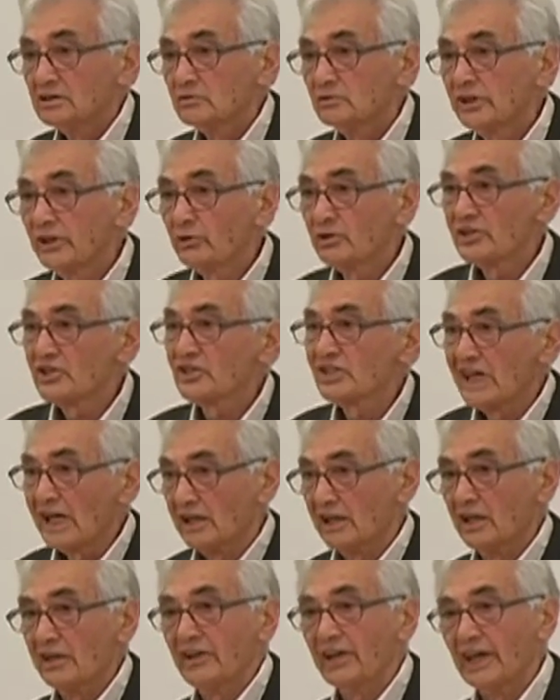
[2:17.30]
We always
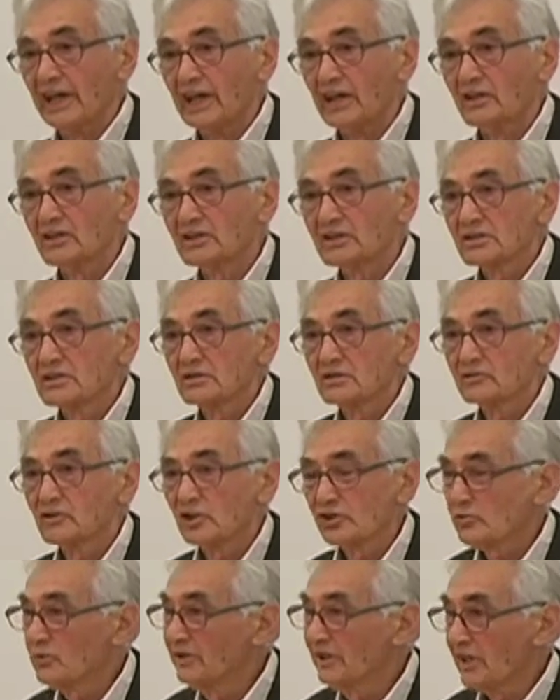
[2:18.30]
settle things. Of
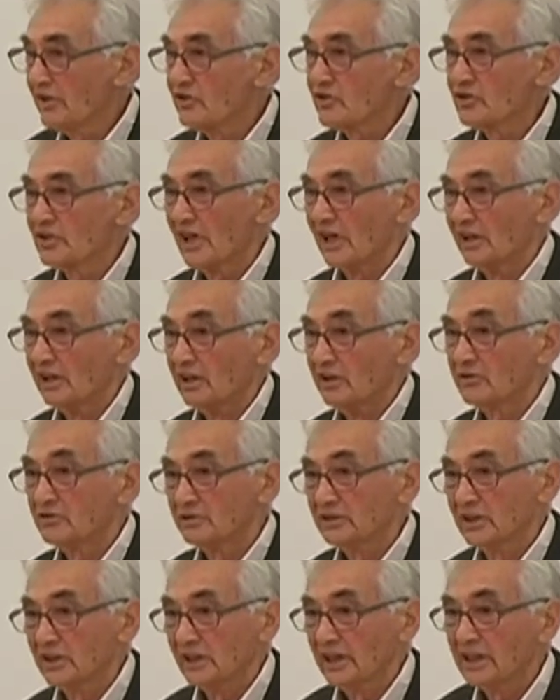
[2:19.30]
course, we didn't settle it,
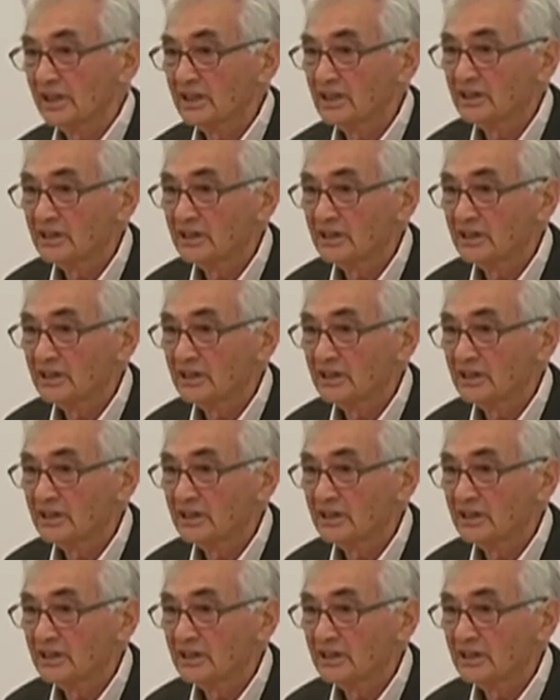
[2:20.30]
really.